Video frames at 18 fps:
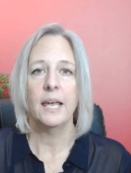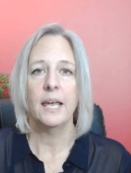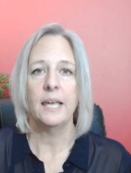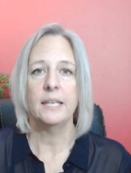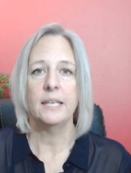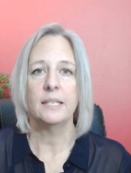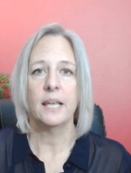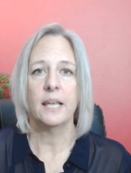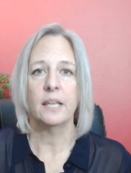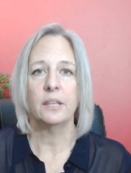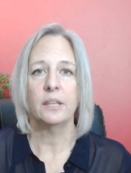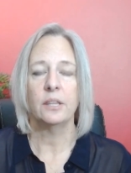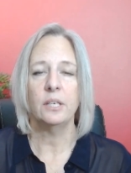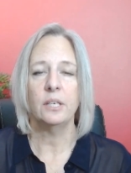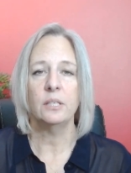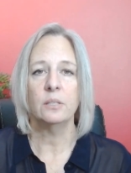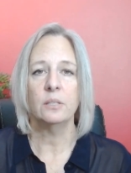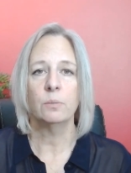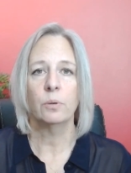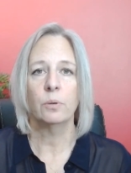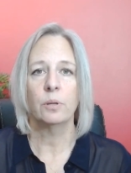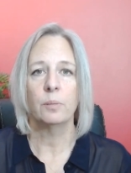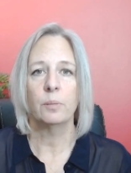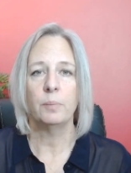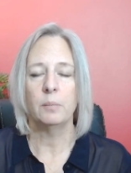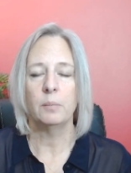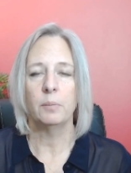is that these were
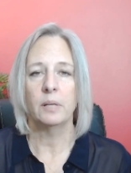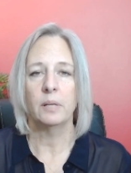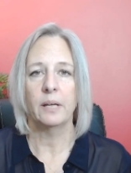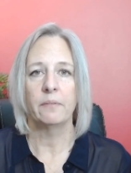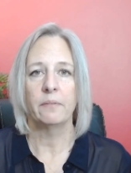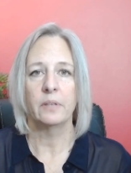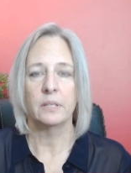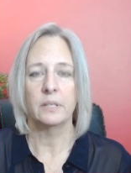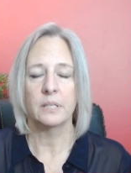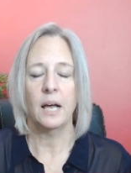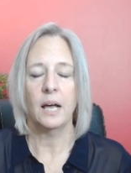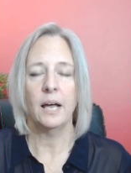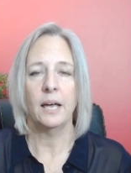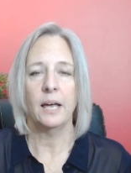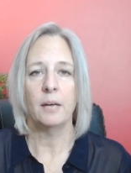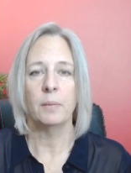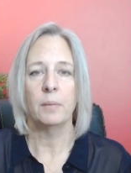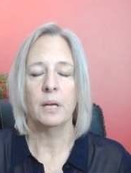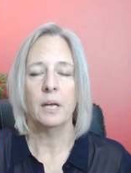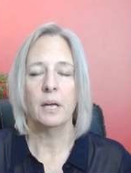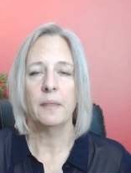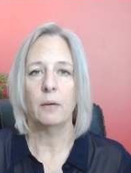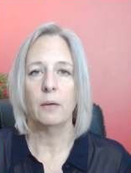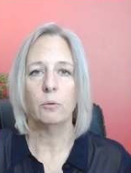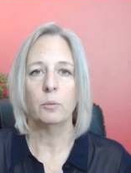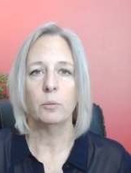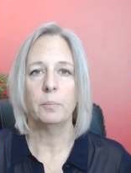the people at the time
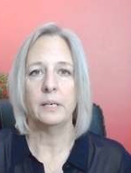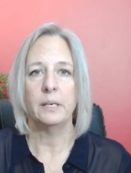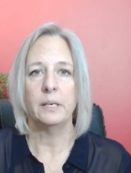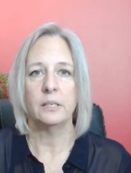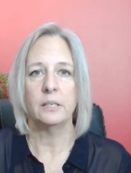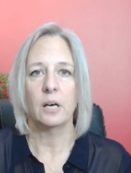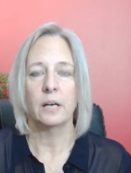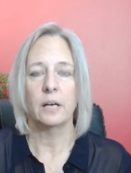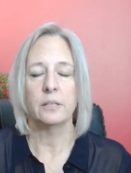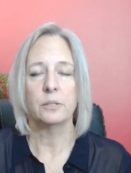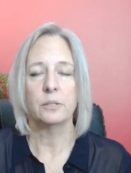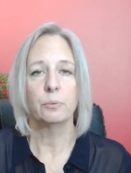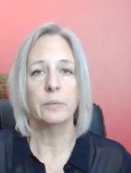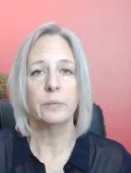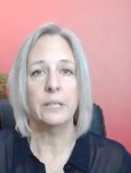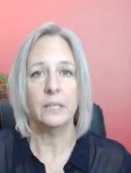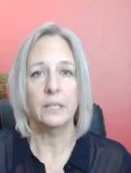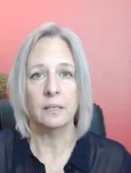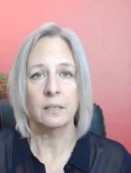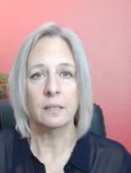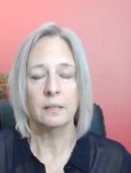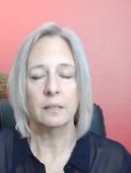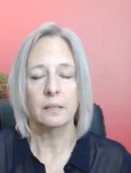that were being taught to read.